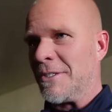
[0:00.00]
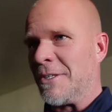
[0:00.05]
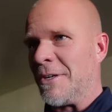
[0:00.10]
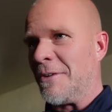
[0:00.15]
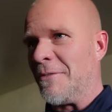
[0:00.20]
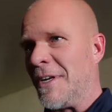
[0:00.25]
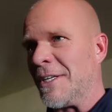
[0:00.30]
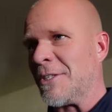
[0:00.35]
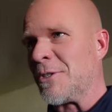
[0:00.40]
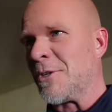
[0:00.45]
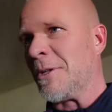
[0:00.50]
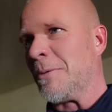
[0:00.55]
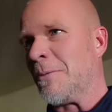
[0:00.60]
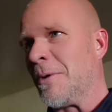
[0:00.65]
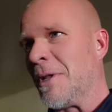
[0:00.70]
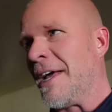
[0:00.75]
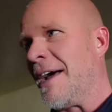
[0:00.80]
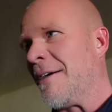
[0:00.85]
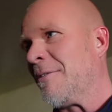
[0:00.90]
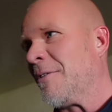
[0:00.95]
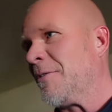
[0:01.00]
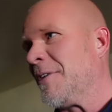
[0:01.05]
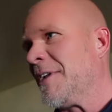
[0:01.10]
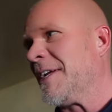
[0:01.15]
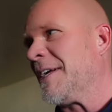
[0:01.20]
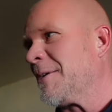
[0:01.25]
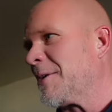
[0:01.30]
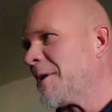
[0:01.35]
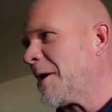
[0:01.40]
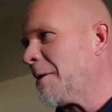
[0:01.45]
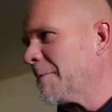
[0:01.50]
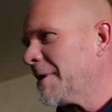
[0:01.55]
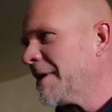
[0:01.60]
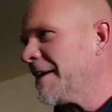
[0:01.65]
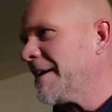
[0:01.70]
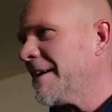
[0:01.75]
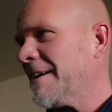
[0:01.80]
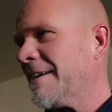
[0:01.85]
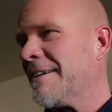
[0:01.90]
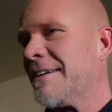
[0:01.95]
So eventually we'll have a video coming
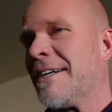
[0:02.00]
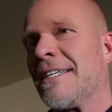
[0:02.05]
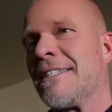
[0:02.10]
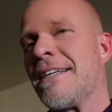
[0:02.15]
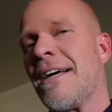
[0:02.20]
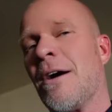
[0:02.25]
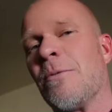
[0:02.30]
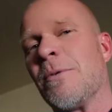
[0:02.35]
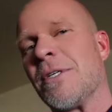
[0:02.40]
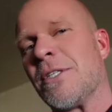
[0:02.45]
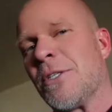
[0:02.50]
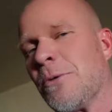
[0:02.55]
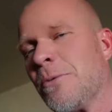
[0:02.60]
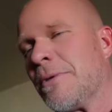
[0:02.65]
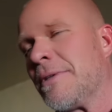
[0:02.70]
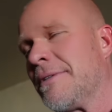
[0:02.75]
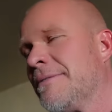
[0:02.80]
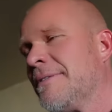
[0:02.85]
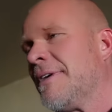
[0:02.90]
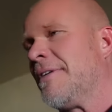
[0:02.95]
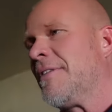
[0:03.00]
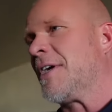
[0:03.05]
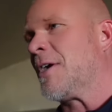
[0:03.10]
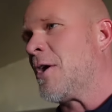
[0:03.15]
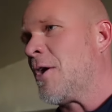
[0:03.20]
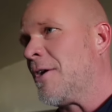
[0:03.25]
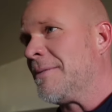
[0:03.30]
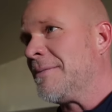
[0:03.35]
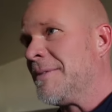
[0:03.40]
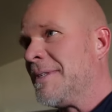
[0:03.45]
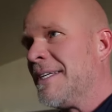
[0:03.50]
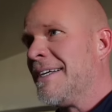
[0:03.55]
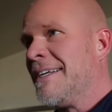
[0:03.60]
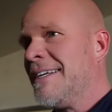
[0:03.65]
here, as I always do with every car,